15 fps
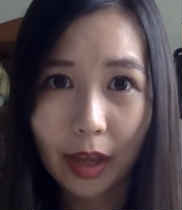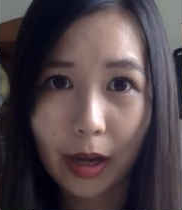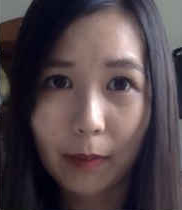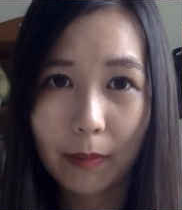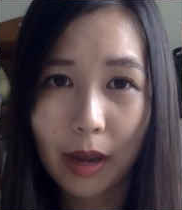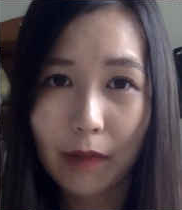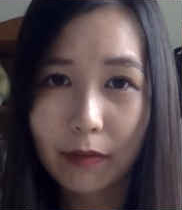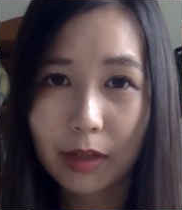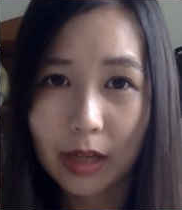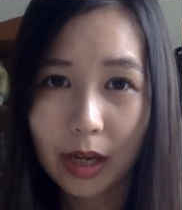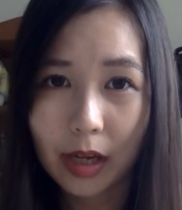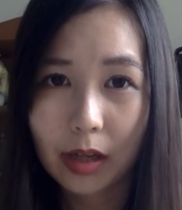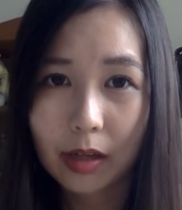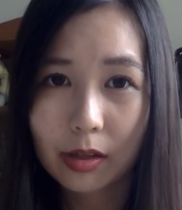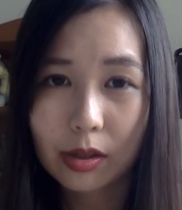them every
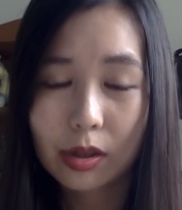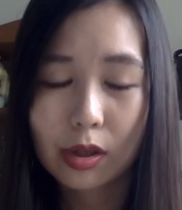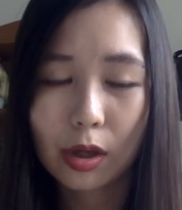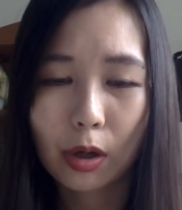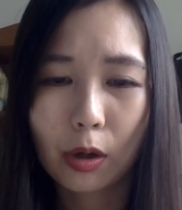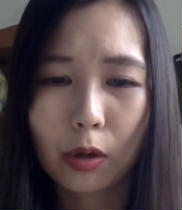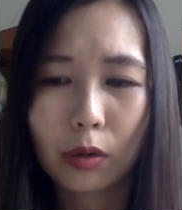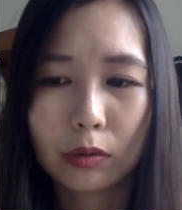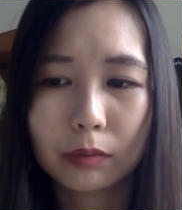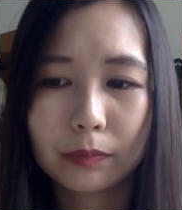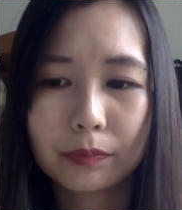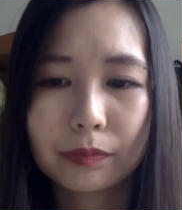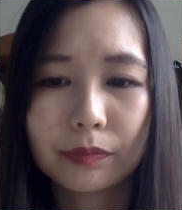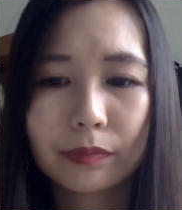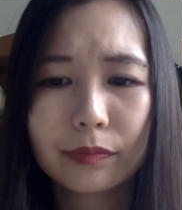day. So
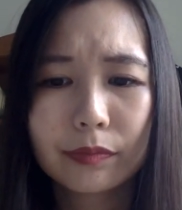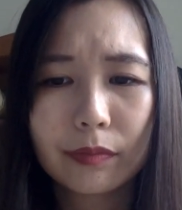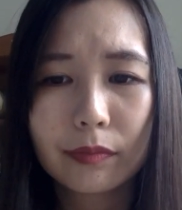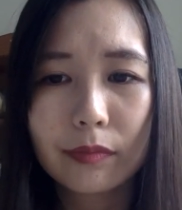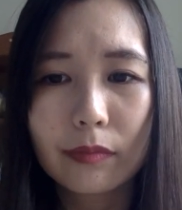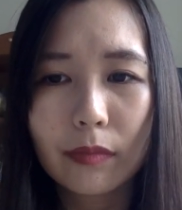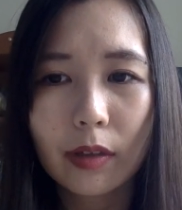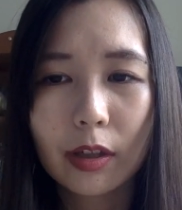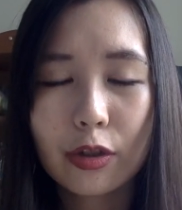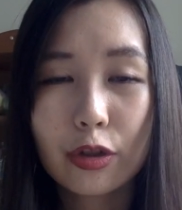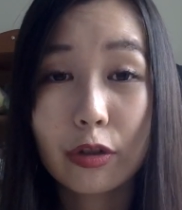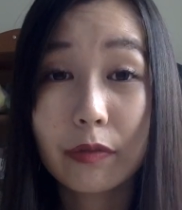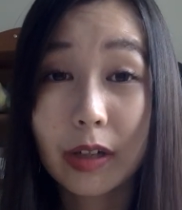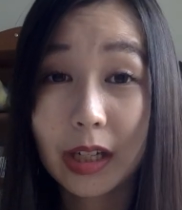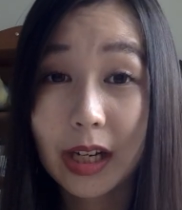
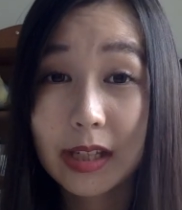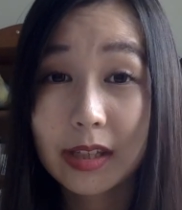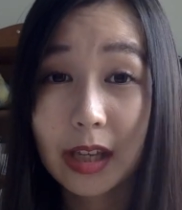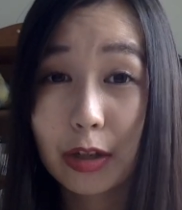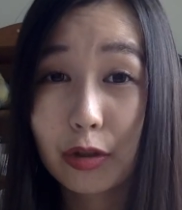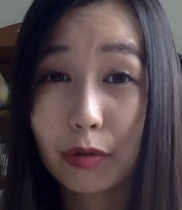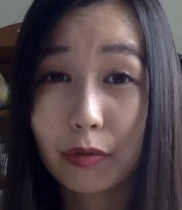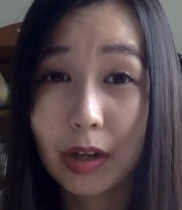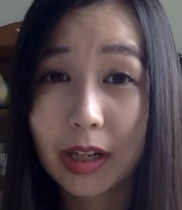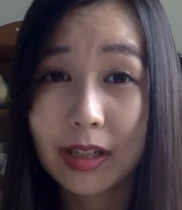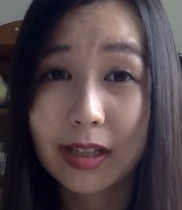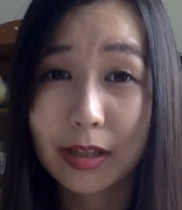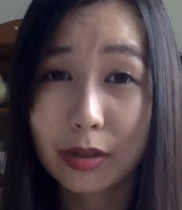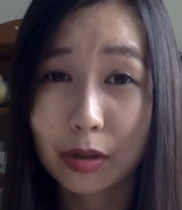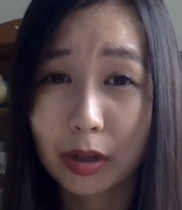she realized that she really
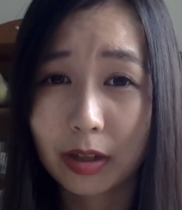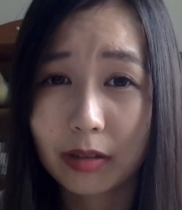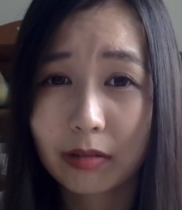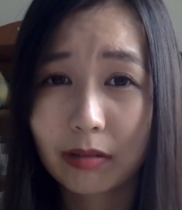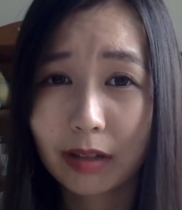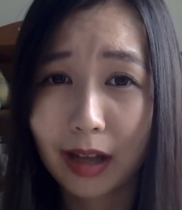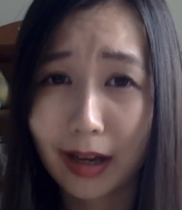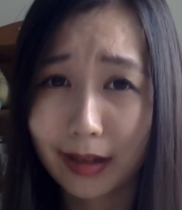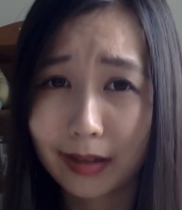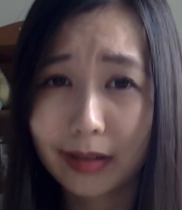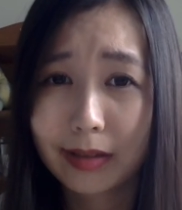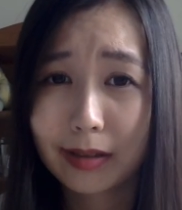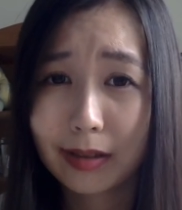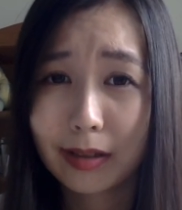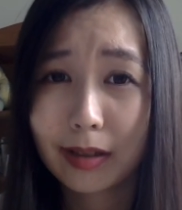does not
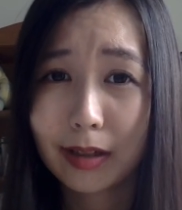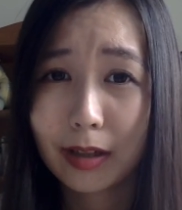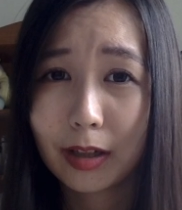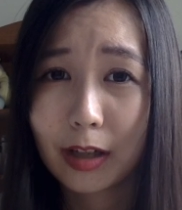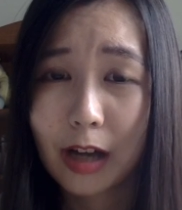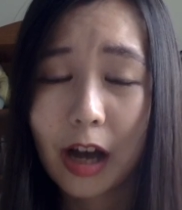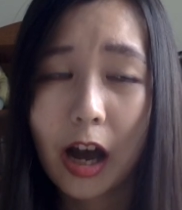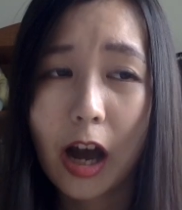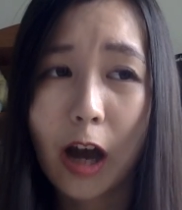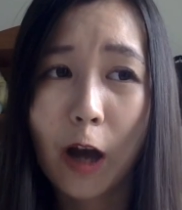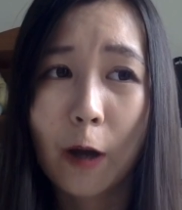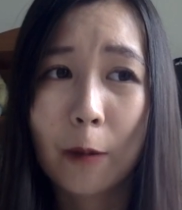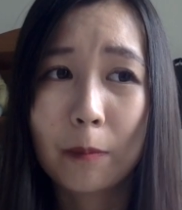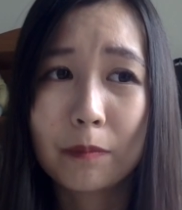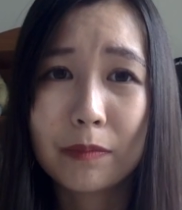like
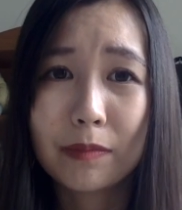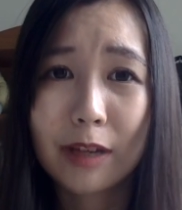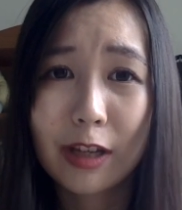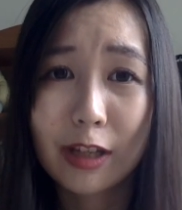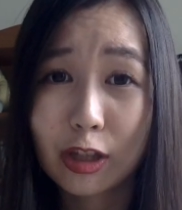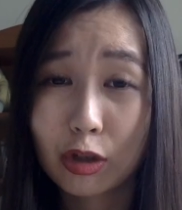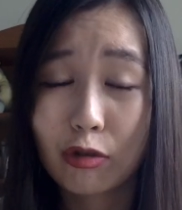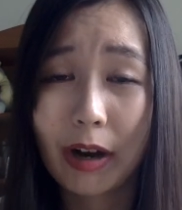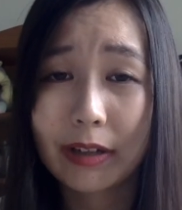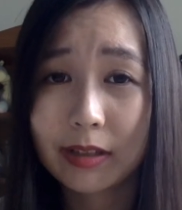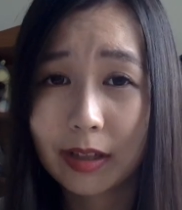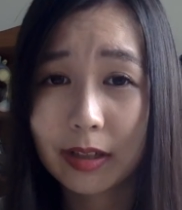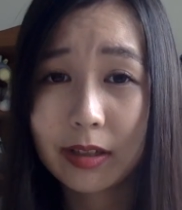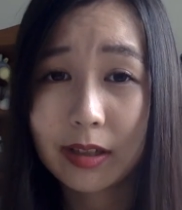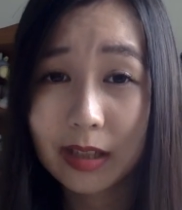um,
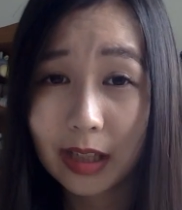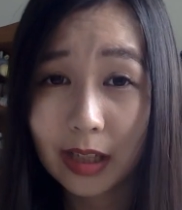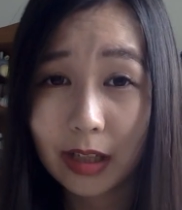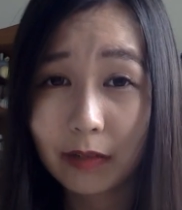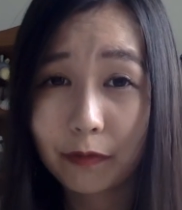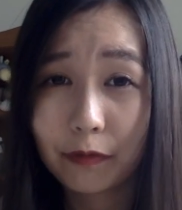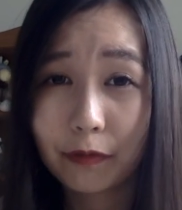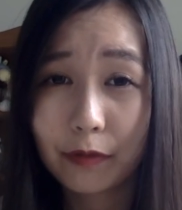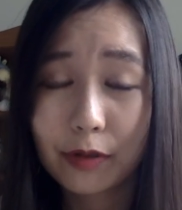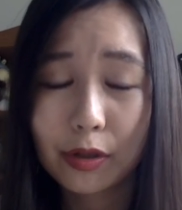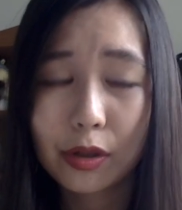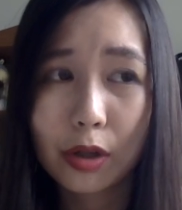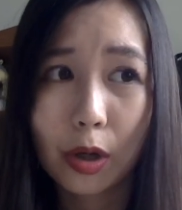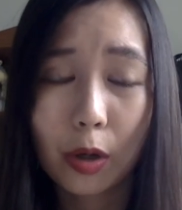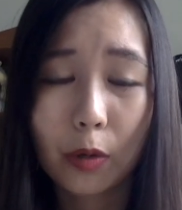extracting teeth.
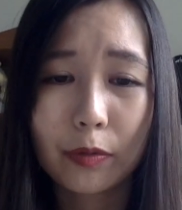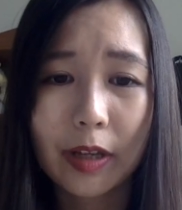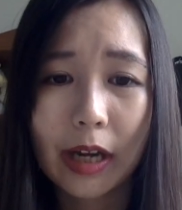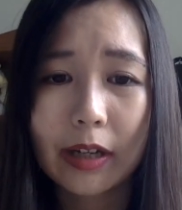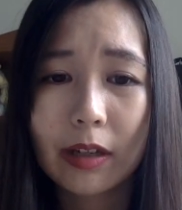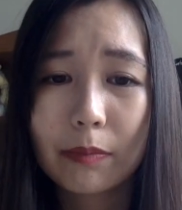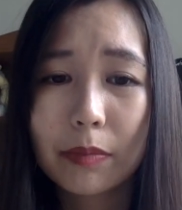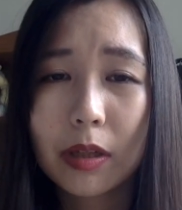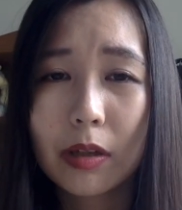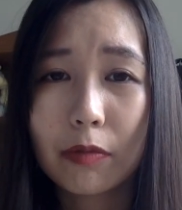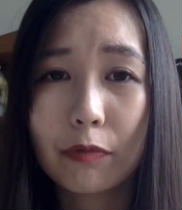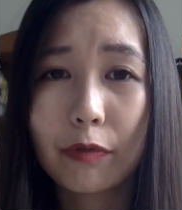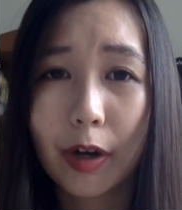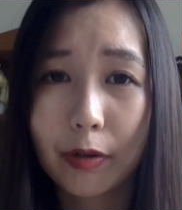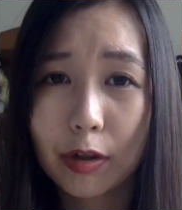So that can be a
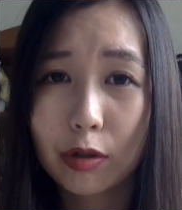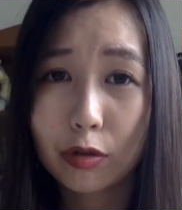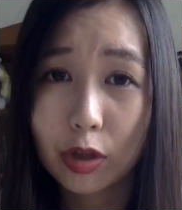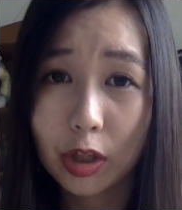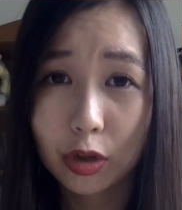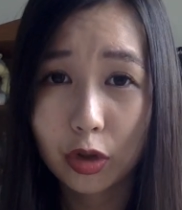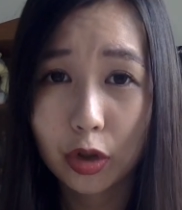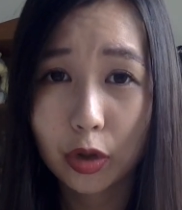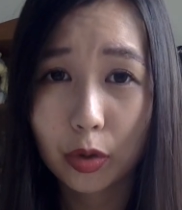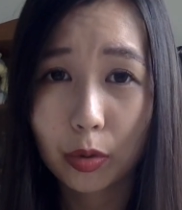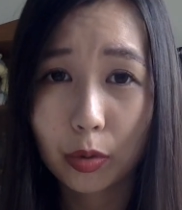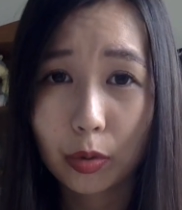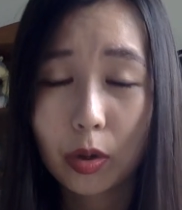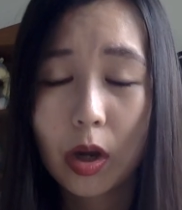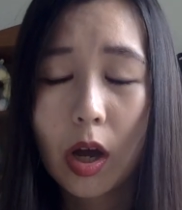very huge
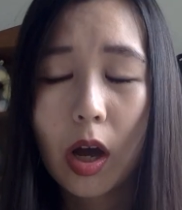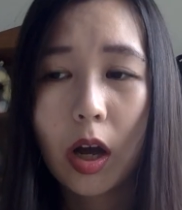issue.